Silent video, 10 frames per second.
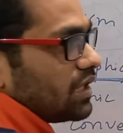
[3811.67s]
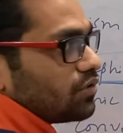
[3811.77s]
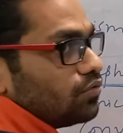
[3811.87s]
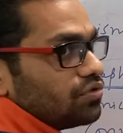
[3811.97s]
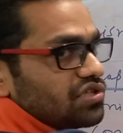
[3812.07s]

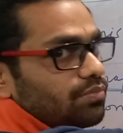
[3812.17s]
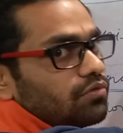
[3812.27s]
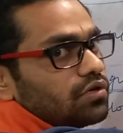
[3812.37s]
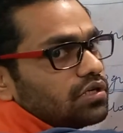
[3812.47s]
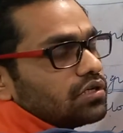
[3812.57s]
and goes
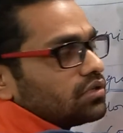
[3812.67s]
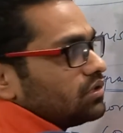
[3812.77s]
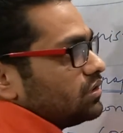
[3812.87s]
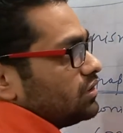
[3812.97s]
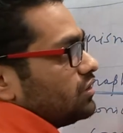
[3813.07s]
upward,
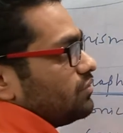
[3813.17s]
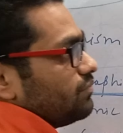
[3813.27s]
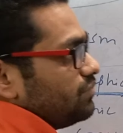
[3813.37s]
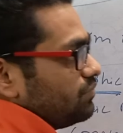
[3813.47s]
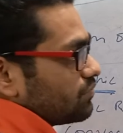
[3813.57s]

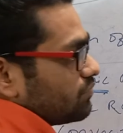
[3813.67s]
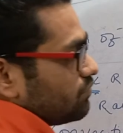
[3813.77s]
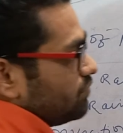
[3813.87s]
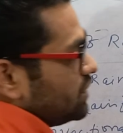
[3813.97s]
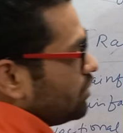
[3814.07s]

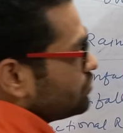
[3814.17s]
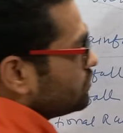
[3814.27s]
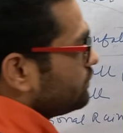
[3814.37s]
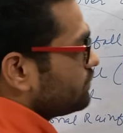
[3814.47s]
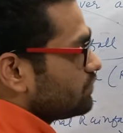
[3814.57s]
because
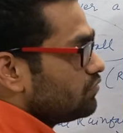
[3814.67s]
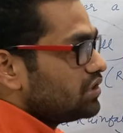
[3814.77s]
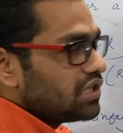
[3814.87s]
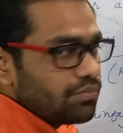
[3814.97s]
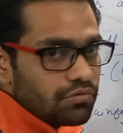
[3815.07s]
of
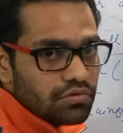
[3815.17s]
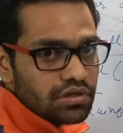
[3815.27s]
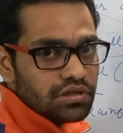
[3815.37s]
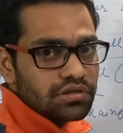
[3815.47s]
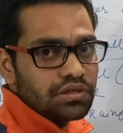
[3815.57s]
going
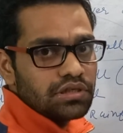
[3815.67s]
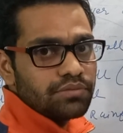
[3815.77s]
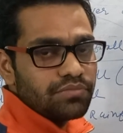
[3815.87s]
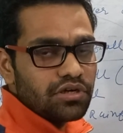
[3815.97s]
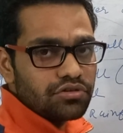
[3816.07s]
upward,
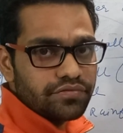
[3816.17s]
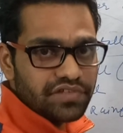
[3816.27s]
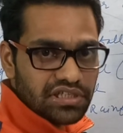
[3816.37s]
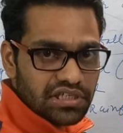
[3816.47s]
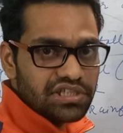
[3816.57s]
because of
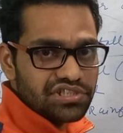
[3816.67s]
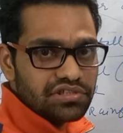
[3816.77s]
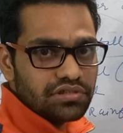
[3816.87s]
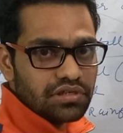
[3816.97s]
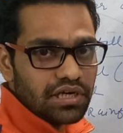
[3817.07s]
increase
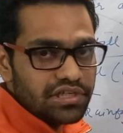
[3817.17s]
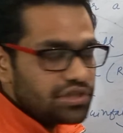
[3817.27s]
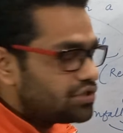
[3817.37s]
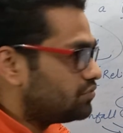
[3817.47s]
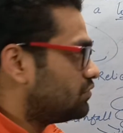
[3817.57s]
in
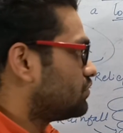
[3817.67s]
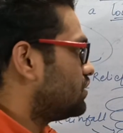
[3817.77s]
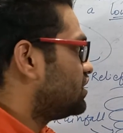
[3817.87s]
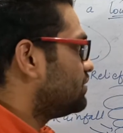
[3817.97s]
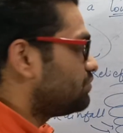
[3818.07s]
altitude,
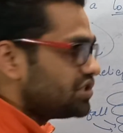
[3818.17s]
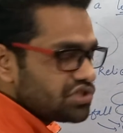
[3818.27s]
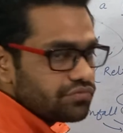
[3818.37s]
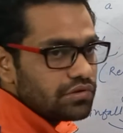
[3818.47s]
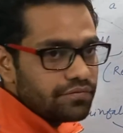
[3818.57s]
the
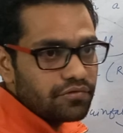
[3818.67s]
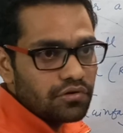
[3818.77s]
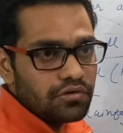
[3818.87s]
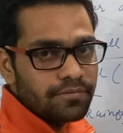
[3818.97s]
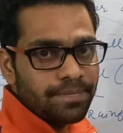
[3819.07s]
temperature will
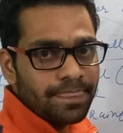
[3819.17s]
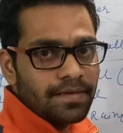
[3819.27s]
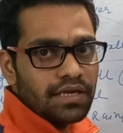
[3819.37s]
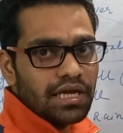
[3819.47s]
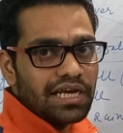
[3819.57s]
fall,
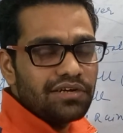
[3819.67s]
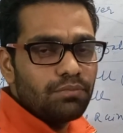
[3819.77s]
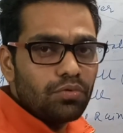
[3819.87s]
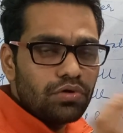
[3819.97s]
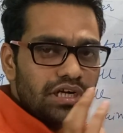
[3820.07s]
and
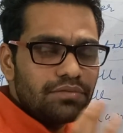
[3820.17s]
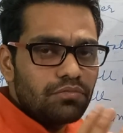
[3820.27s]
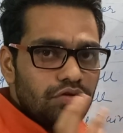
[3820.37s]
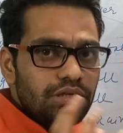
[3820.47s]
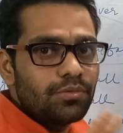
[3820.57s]
more
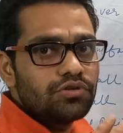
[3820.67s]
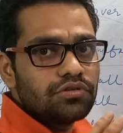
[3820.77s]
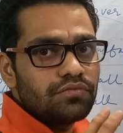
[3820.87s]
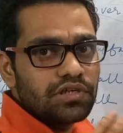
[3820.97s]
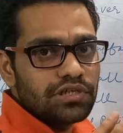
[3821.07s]
amount
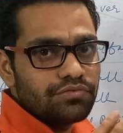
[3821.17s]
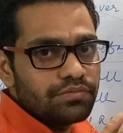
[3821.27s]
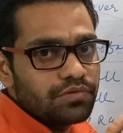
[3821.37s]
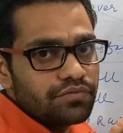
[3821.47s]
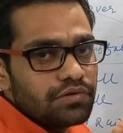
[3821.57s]
of water
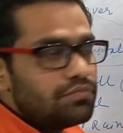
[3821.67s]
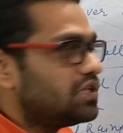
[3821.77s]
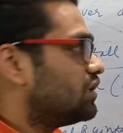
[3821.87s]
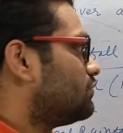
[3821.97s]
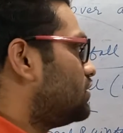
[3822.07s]
vapor will be
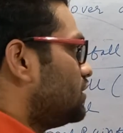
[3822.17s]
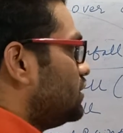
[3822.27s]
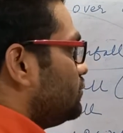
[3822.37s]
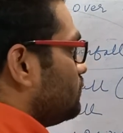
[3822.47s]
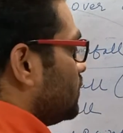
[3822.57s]
converted
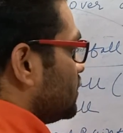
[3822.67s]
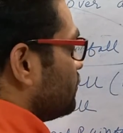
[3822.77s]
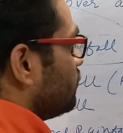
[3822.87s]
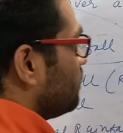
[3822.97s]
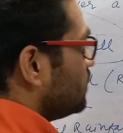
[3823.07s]
into water
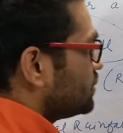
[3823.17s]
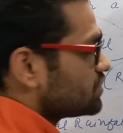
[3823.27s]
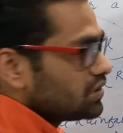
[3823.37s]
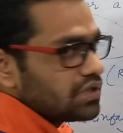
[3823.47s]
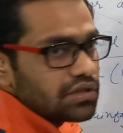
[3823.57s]

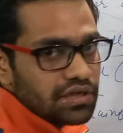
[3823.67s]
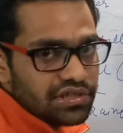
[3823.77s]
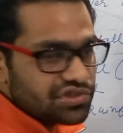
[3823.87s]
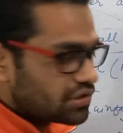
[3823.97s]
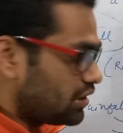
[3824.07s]
droplets,
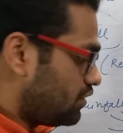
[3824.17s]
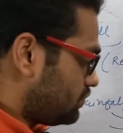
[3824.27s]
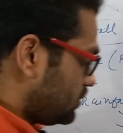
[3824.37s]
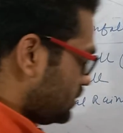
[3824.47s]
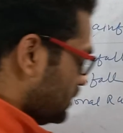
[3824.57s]
that is
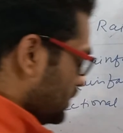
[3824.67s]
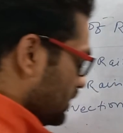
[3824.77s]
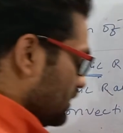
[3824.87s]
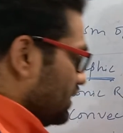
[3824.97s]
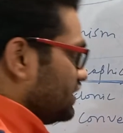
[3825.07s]
cloud.
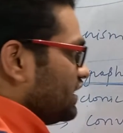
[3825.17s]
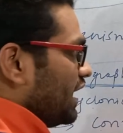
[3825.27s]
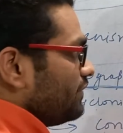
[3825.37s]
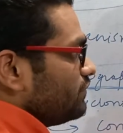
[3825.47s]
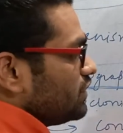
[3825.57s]
And a
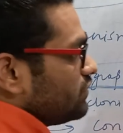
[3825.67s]
time will